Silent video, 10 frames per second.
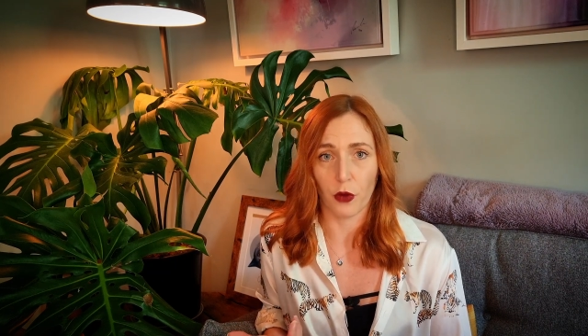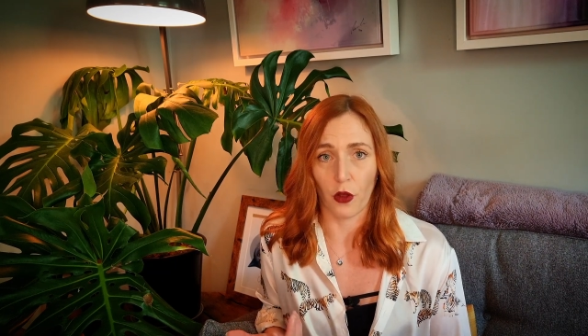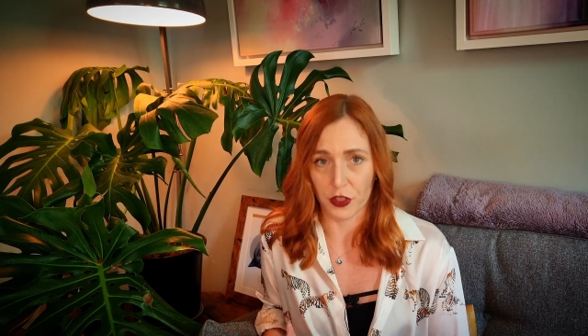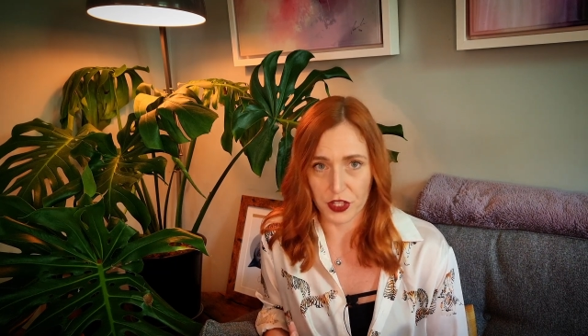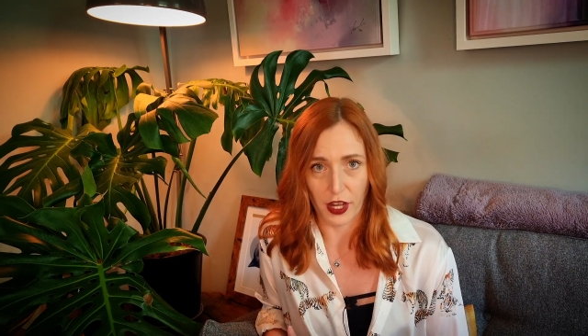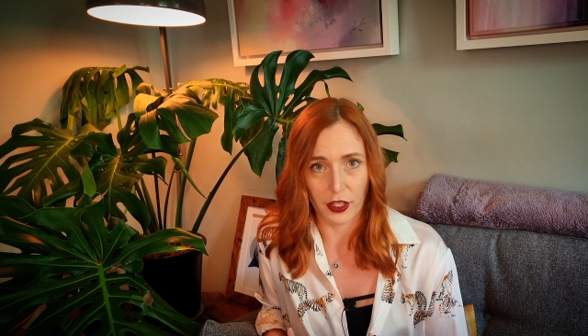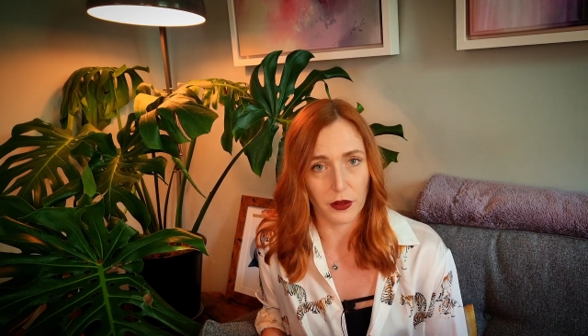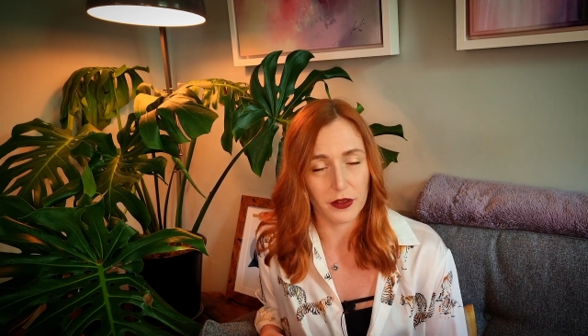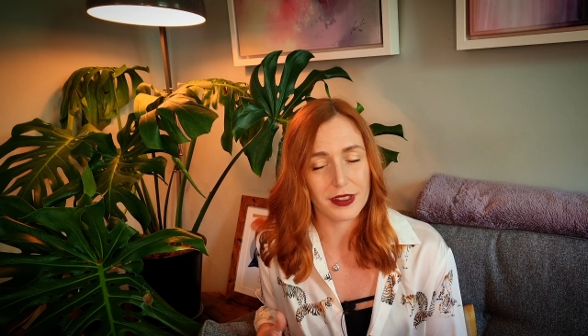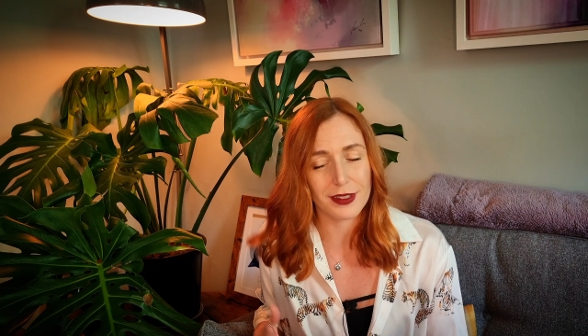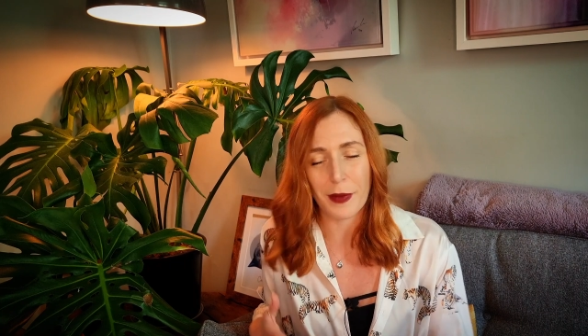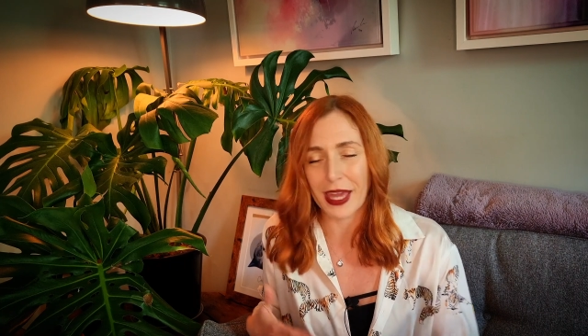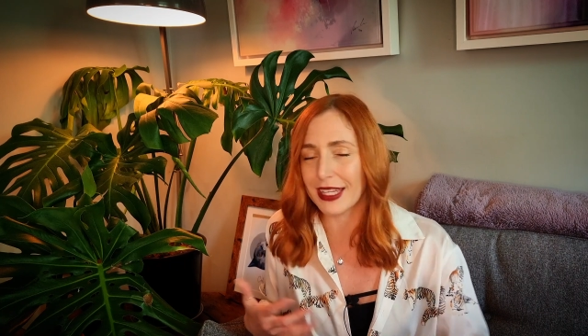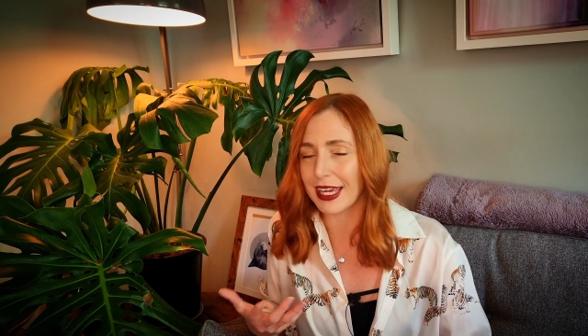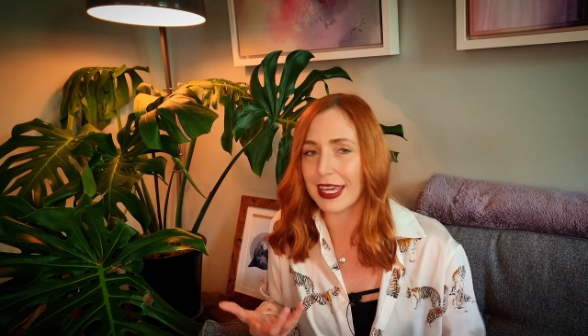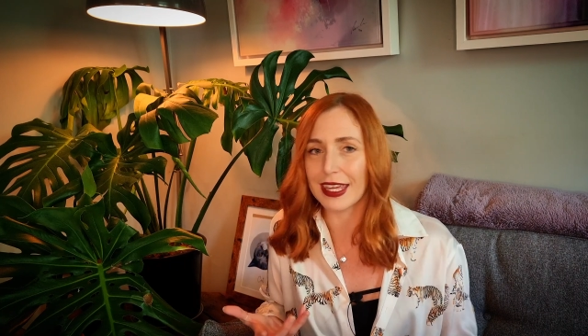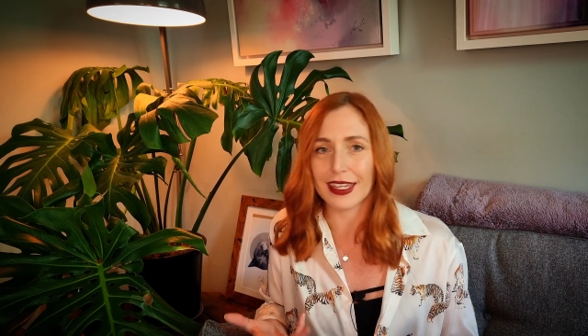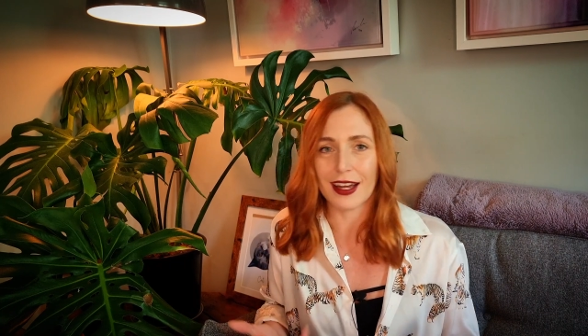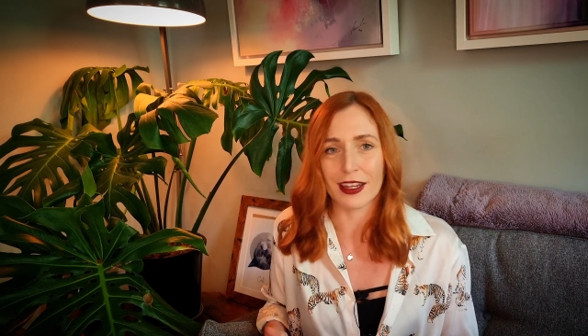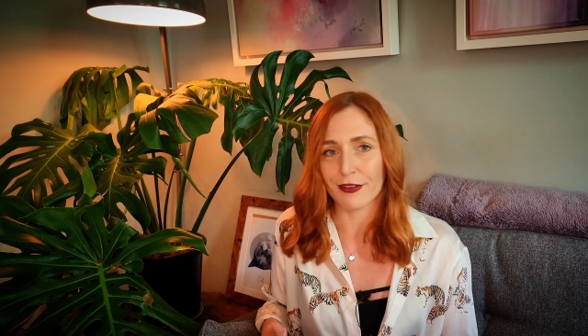on the dial to make
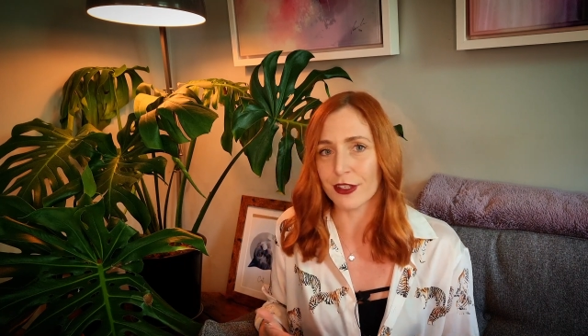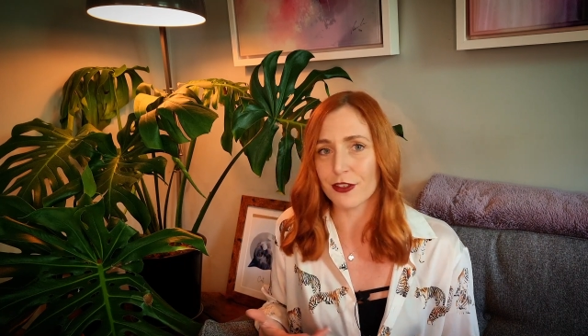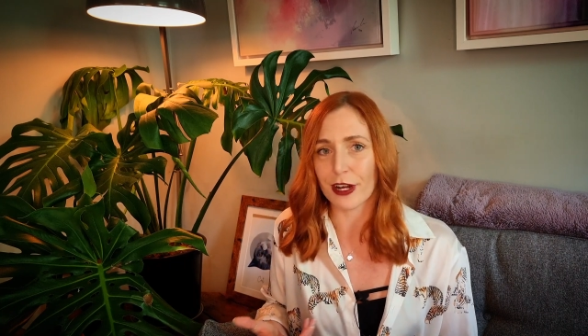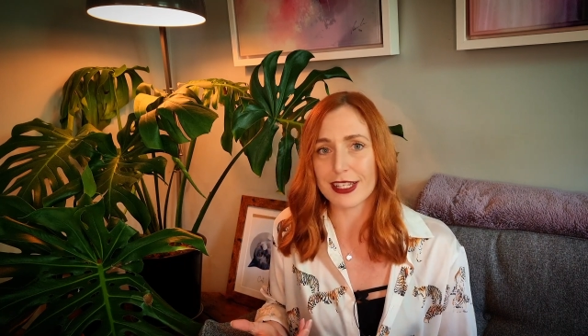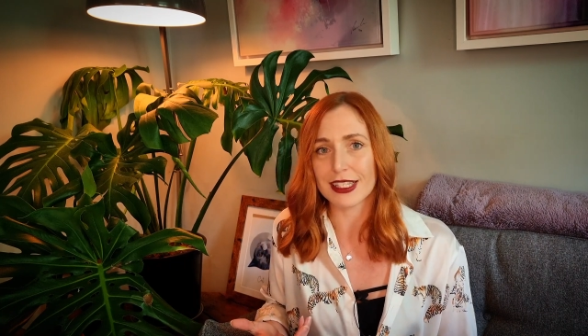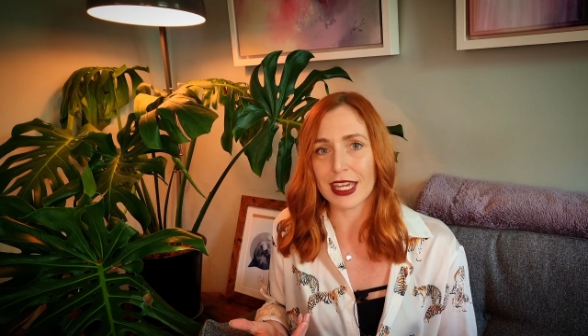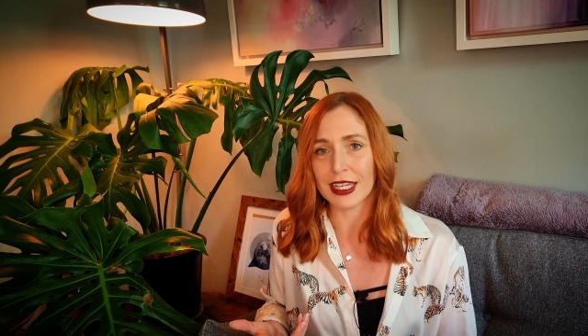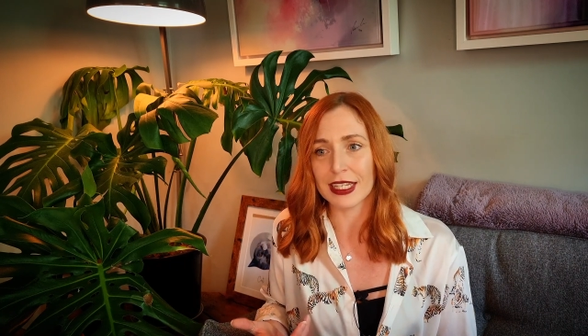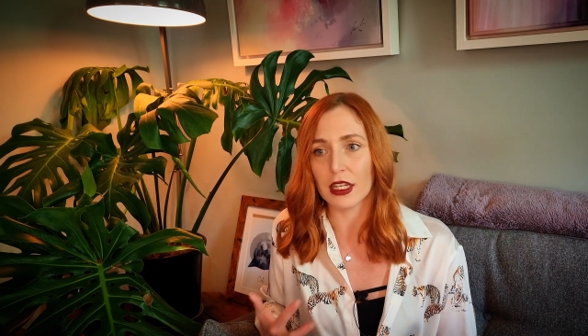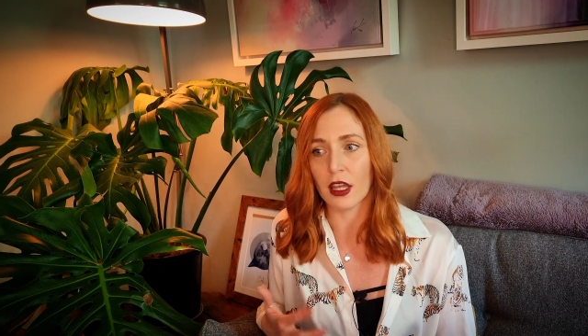it kind of interesting.